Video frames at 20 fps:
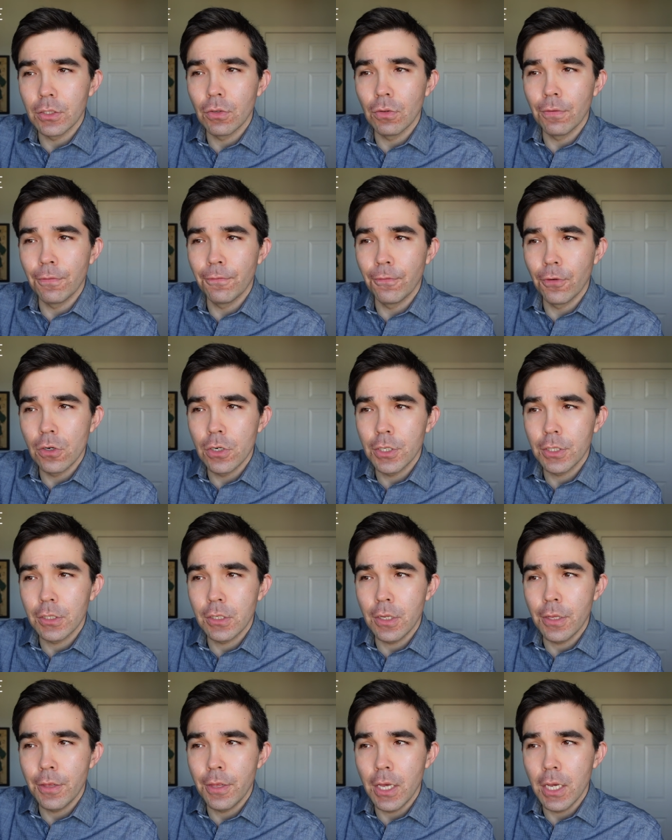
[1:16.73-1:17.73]
So the
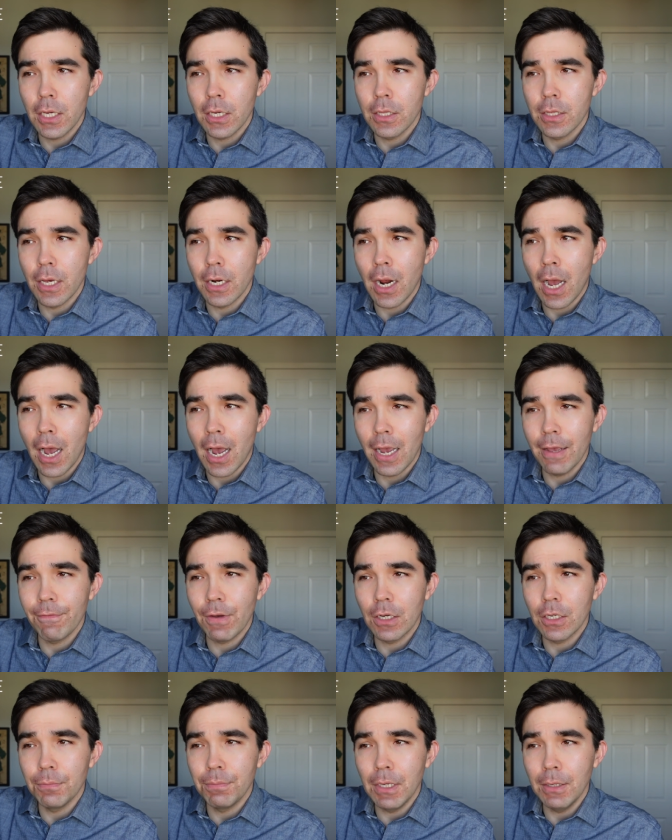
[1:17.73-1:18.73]
first thing that high
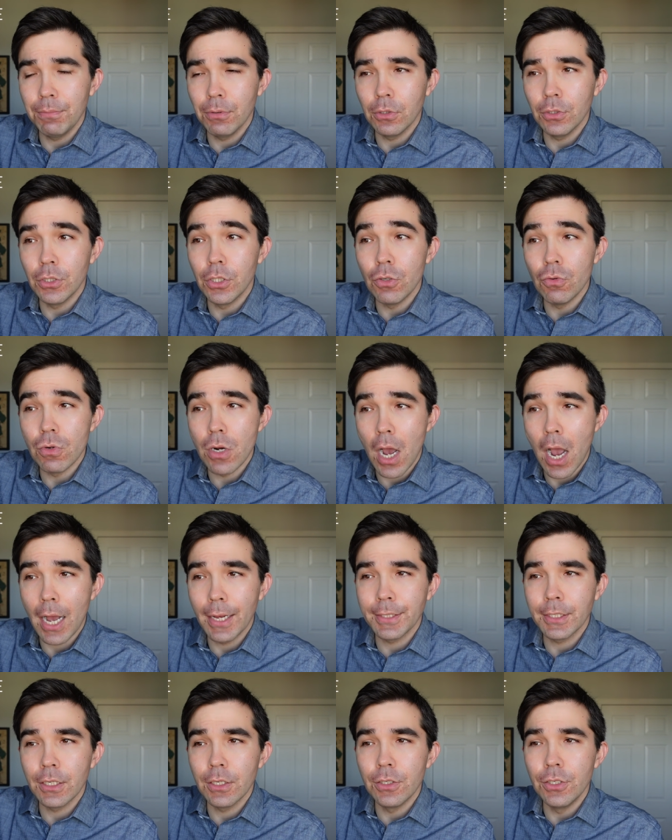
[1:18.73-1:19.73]
value people do
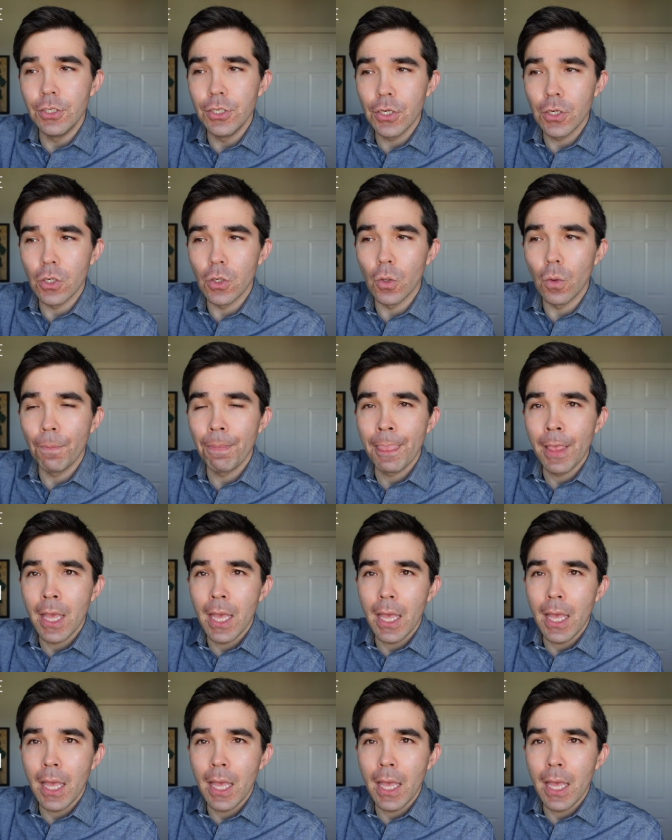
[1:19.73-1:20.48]
not do